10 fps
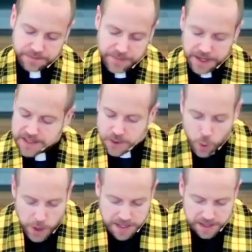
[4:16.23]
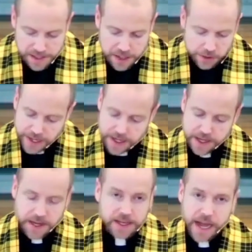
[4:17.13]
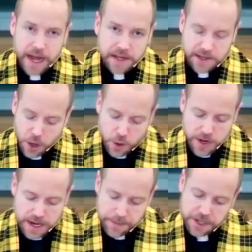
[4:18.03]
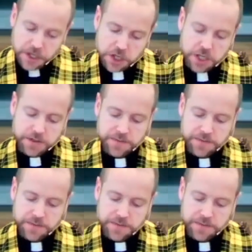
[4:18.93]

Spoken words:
exquisitely created in God's own image.